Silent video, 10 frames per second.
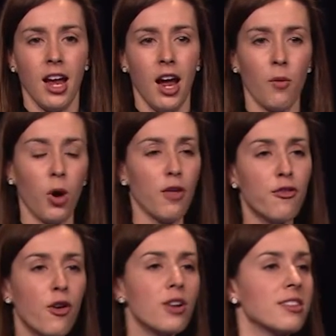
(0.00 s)
And one of the
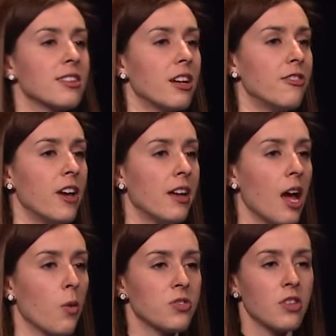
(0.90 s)
first things I found
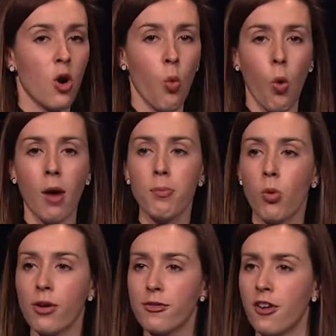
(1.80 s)
out was there are
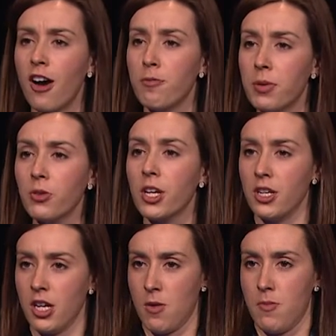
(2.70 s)
1.5 billion
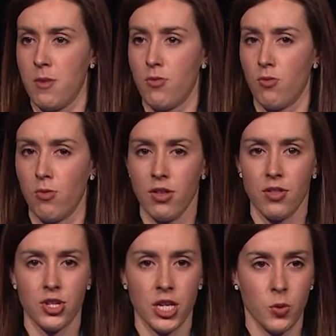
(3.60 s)
young people within the
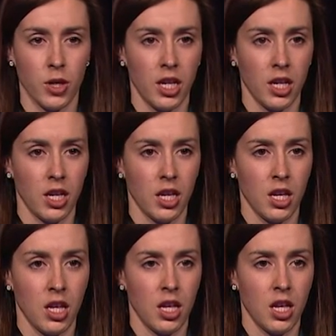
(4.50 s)
G20.
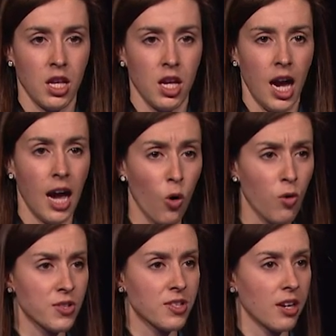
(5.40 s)
And all of
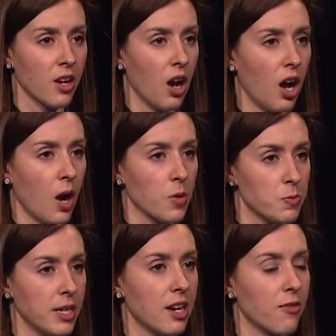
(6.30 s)
a sudden, I was
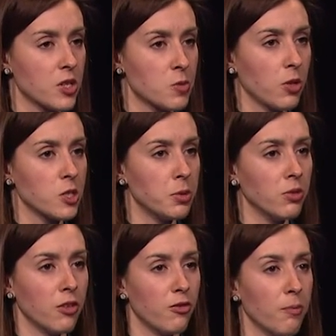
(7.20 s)
meant to have
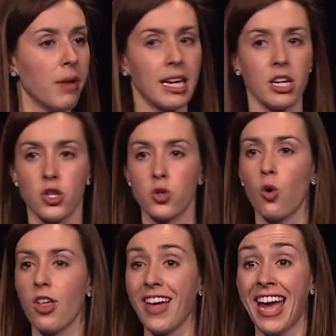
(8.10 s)
responsibility for making sure
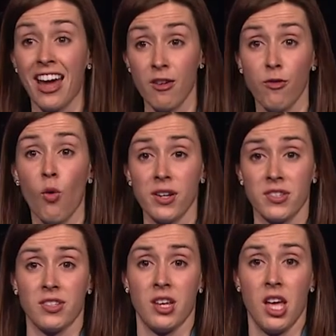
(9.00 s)
that they had a
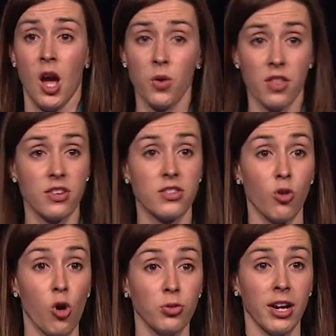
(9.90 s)
voice within this
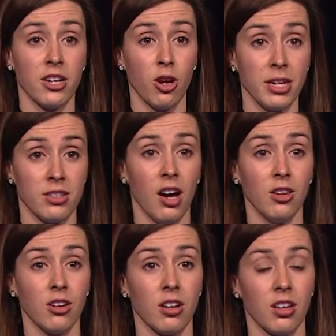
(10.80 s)
global economic
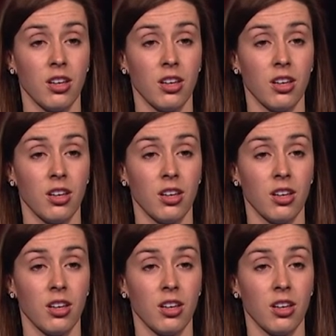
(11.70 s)
dialogue.